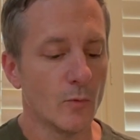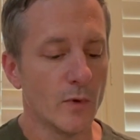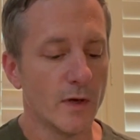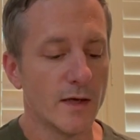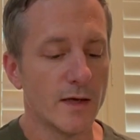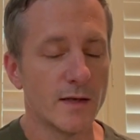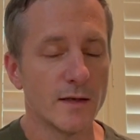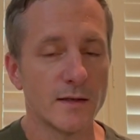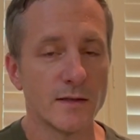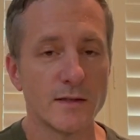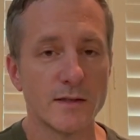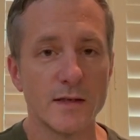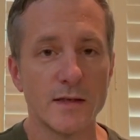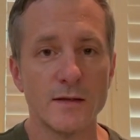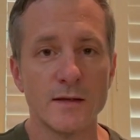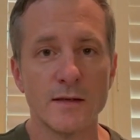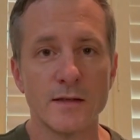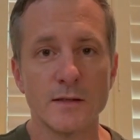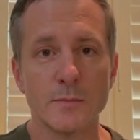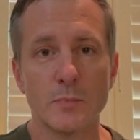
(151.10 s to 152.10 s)
We can
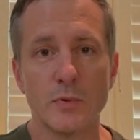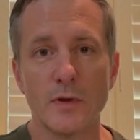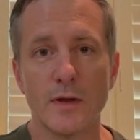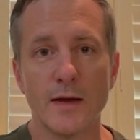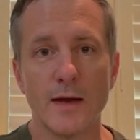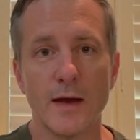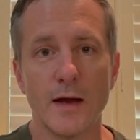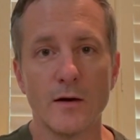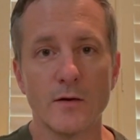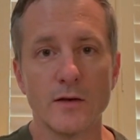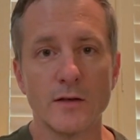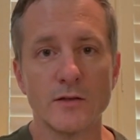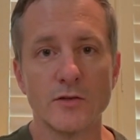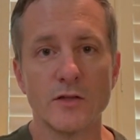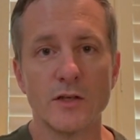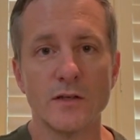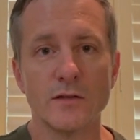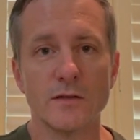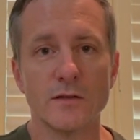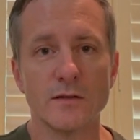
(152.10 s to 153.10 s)
see this play out in
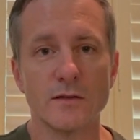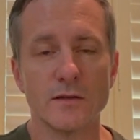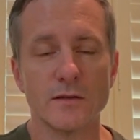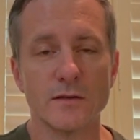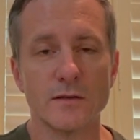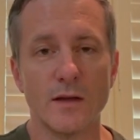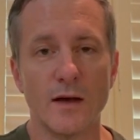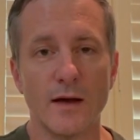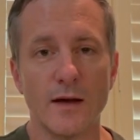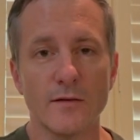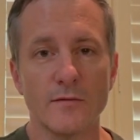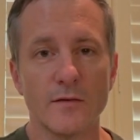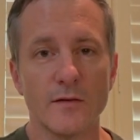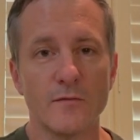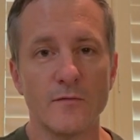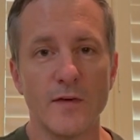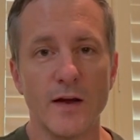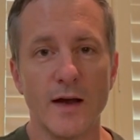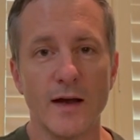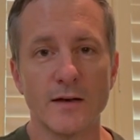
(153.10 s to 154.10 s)
Jesus's life.
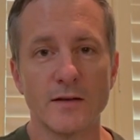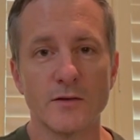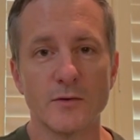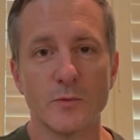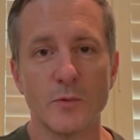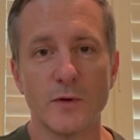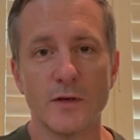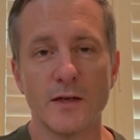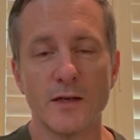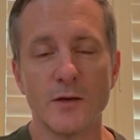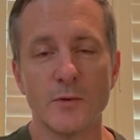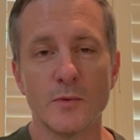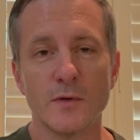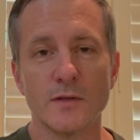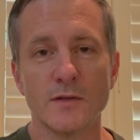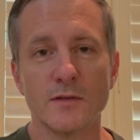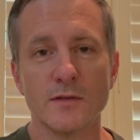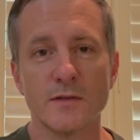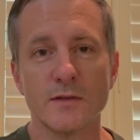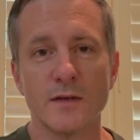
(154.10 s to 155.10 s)
In fact, when he
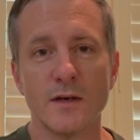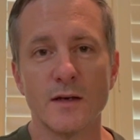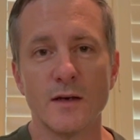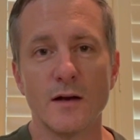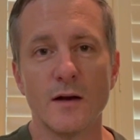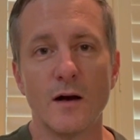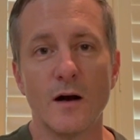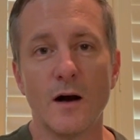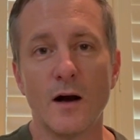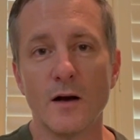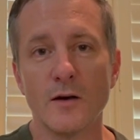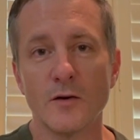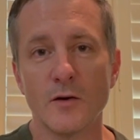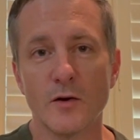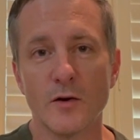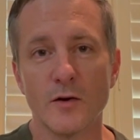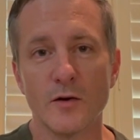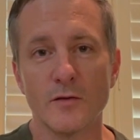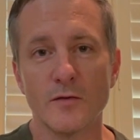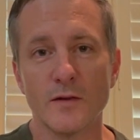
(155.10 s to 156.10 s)
was on
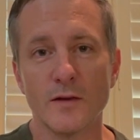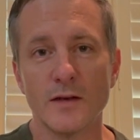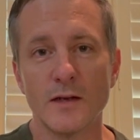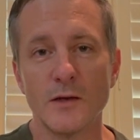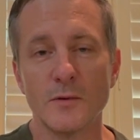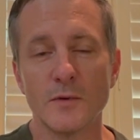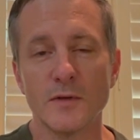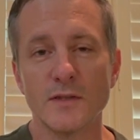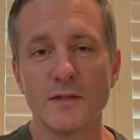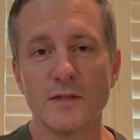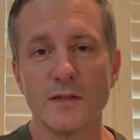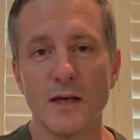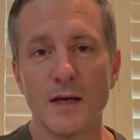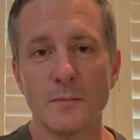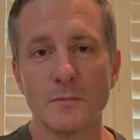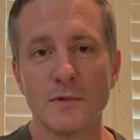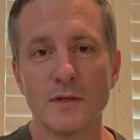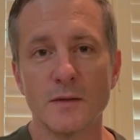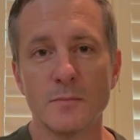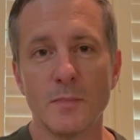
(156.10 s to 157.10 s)
earth and he was
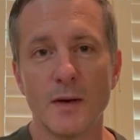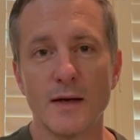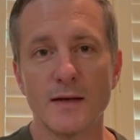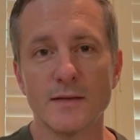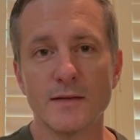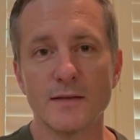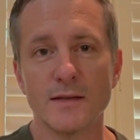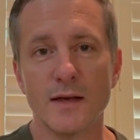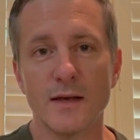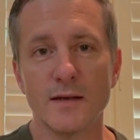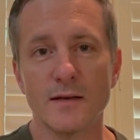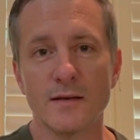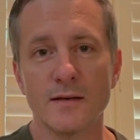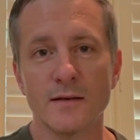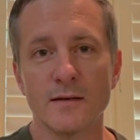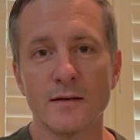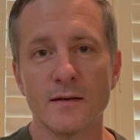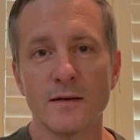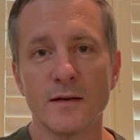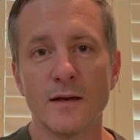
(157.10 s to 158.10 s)
tempted by
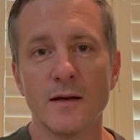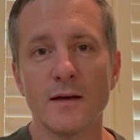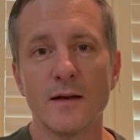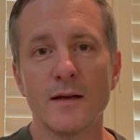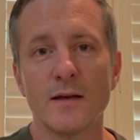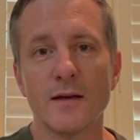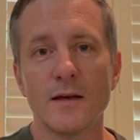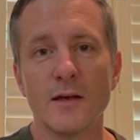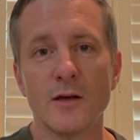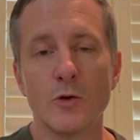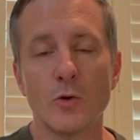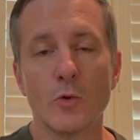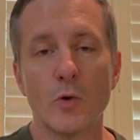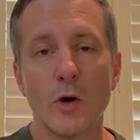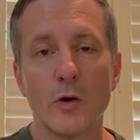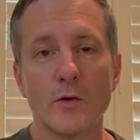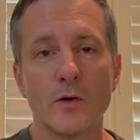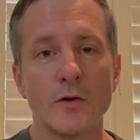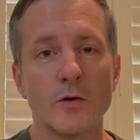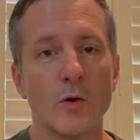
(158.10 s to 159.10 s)
Satan, he
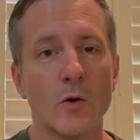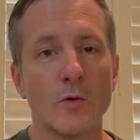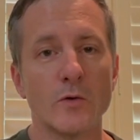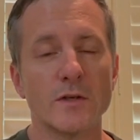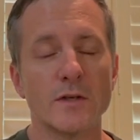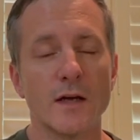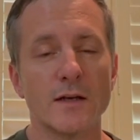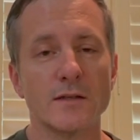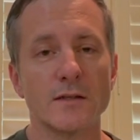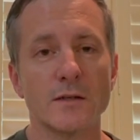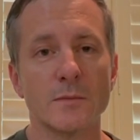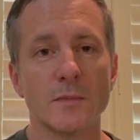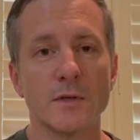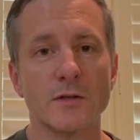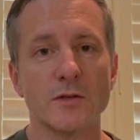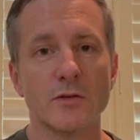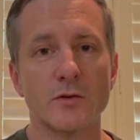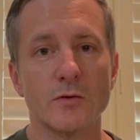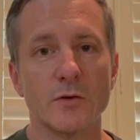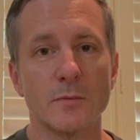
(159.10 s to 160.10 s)
quoted Old
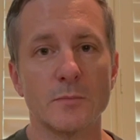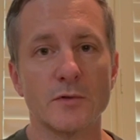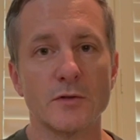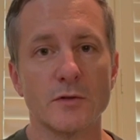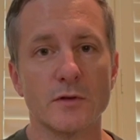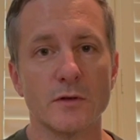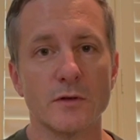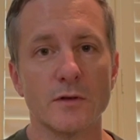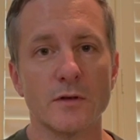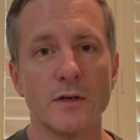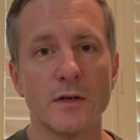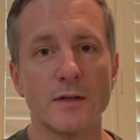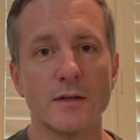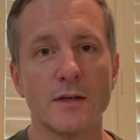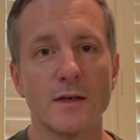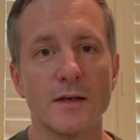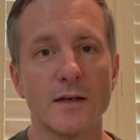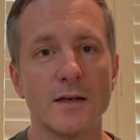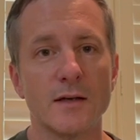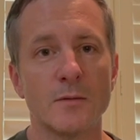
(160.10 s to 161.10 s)
Testament scripture
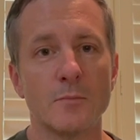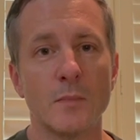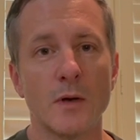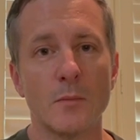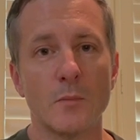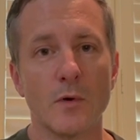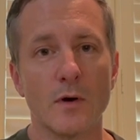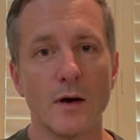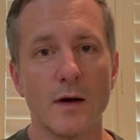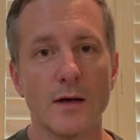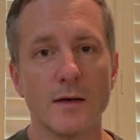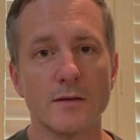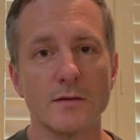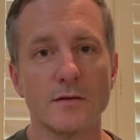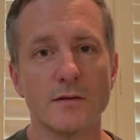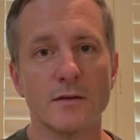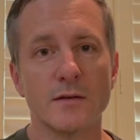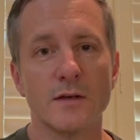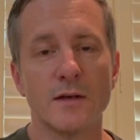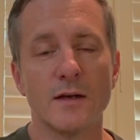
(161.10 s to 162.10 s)
that he had
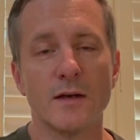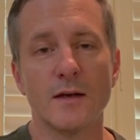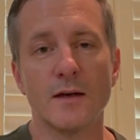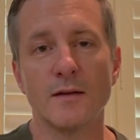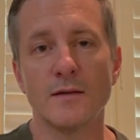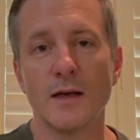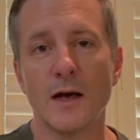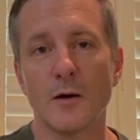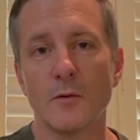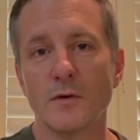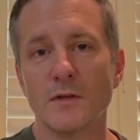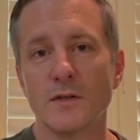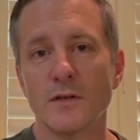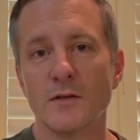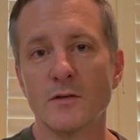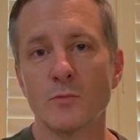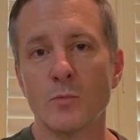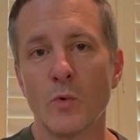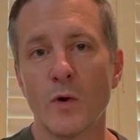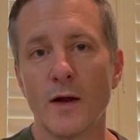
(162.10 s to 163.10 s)
memorized. And that was
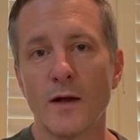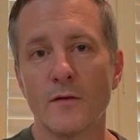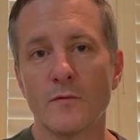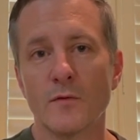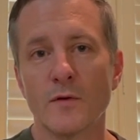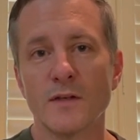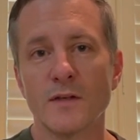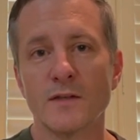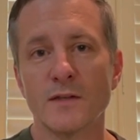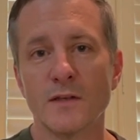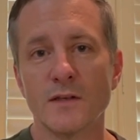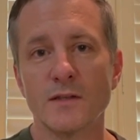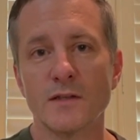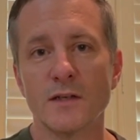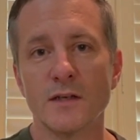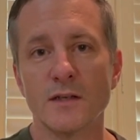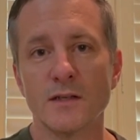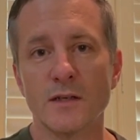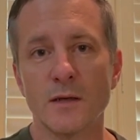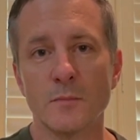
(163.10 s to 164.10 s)
his way of
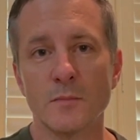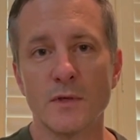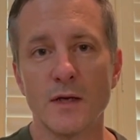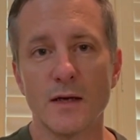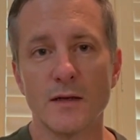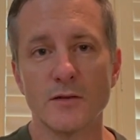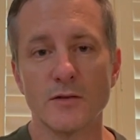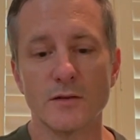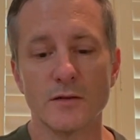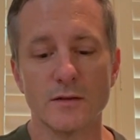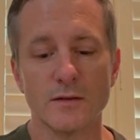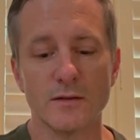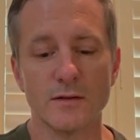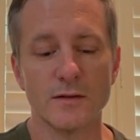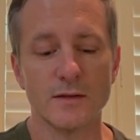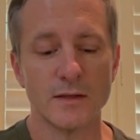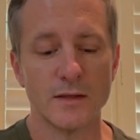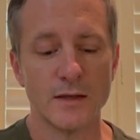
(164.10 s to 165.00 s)
resisting temptation.